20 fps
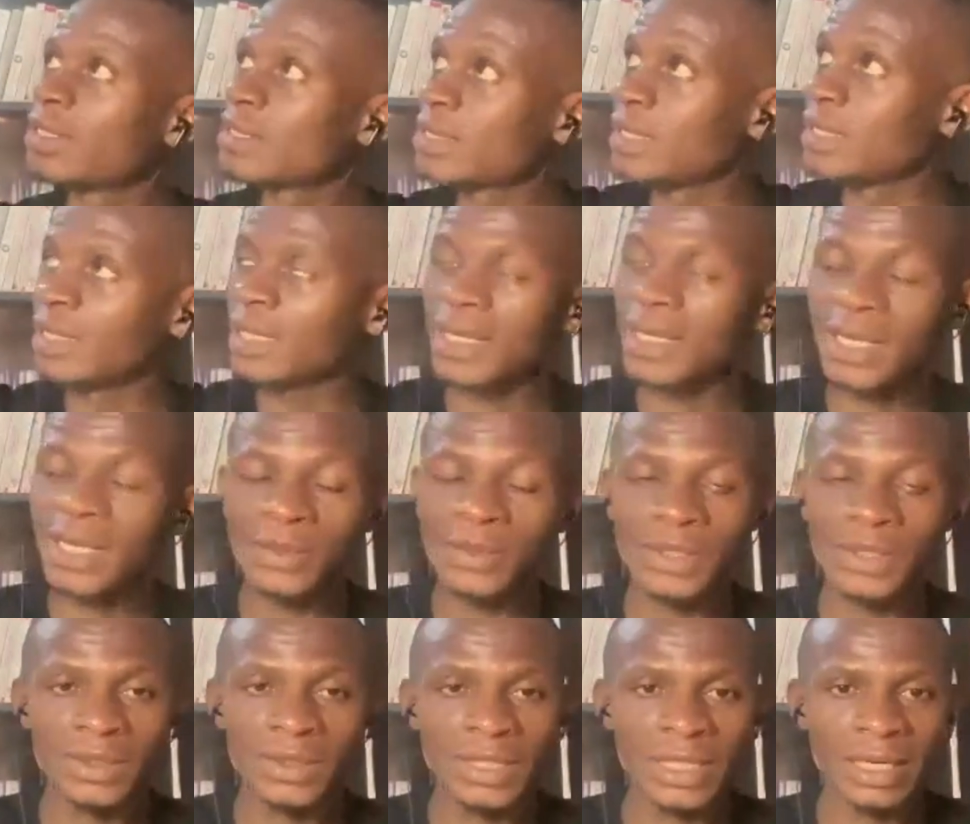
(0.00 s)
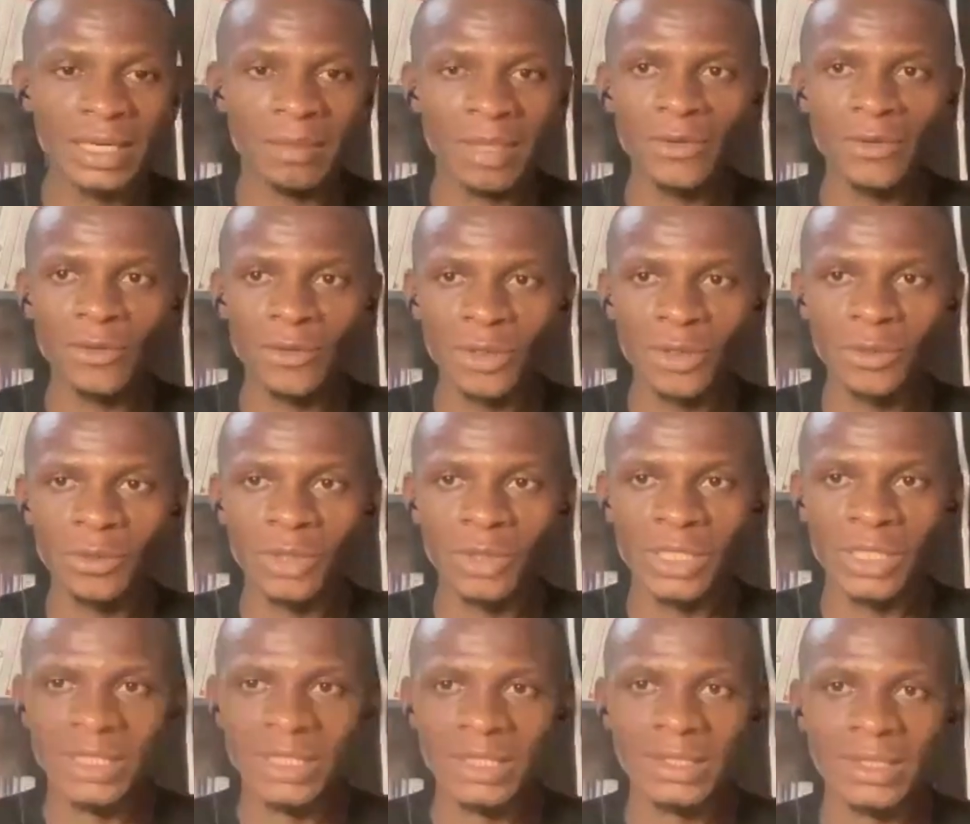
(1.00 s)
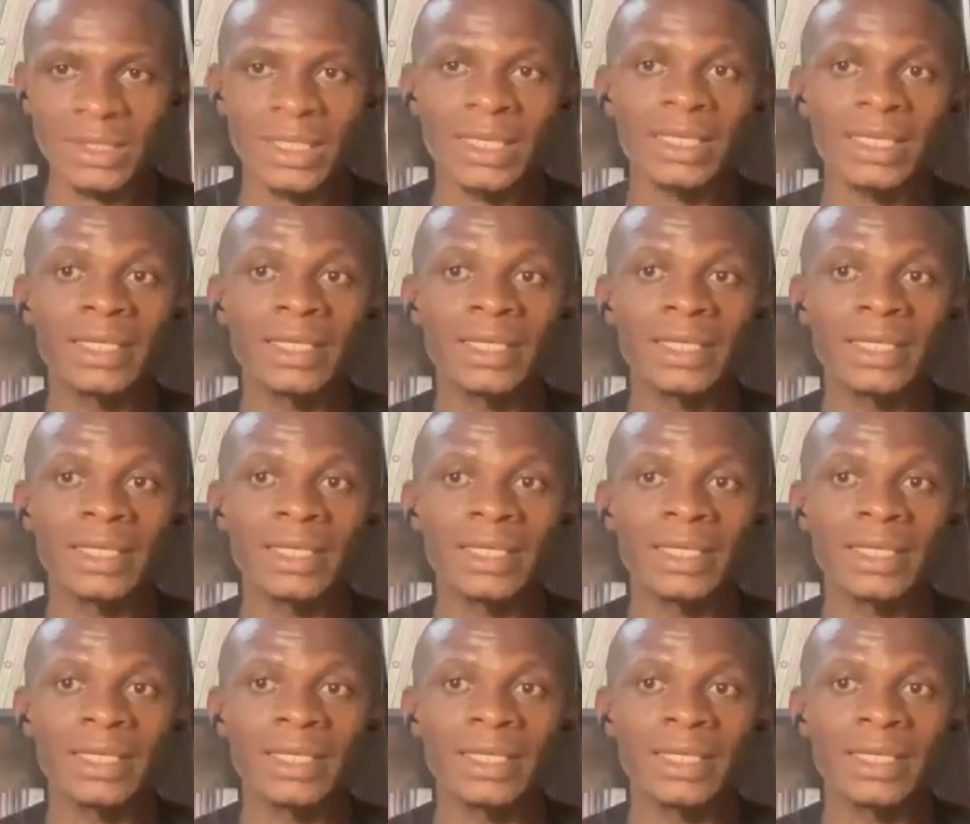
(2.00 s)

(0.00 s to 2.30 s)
seeing a countdown time and knowing what is at stake,